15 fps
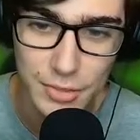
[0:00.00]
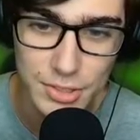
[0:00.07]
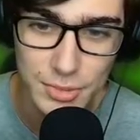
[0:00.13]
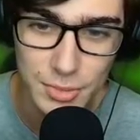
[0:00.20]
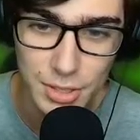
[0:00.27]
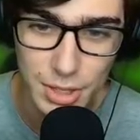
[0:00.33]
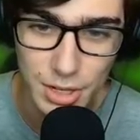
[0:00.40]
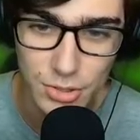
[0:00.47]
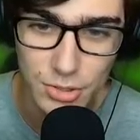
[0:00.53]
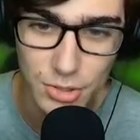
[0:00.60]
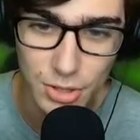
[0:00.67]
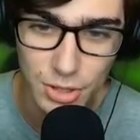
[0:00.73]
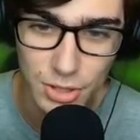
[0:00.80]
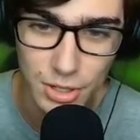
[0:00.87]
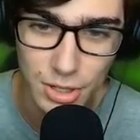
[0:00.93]
his hits
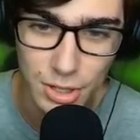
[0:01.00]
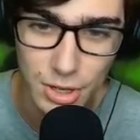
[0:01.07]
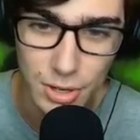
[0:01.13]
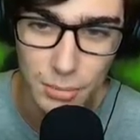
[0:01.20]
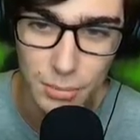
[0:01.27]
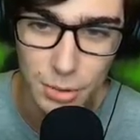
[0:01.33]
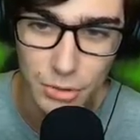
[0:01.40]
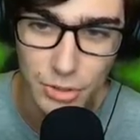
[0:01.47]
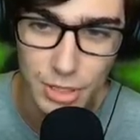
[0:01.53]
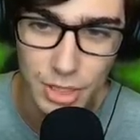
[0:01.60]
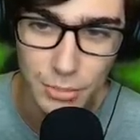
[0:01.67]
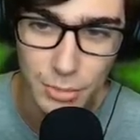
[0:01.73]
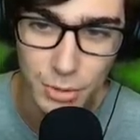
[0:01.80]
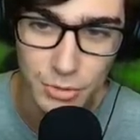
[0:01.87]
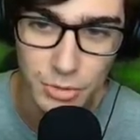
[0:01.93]
are
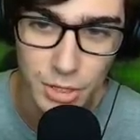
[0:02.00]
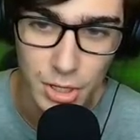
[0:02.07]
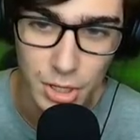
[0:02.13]
multi-hit moves.